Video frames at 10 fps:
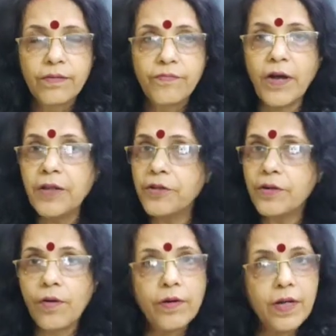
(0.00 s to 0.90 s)

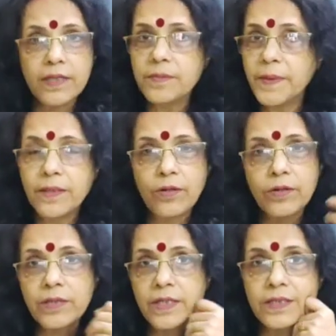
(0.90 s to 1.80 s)
father or husband
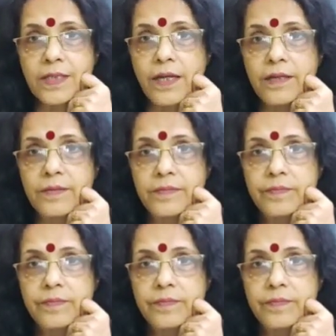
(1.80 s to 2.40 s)
or their son,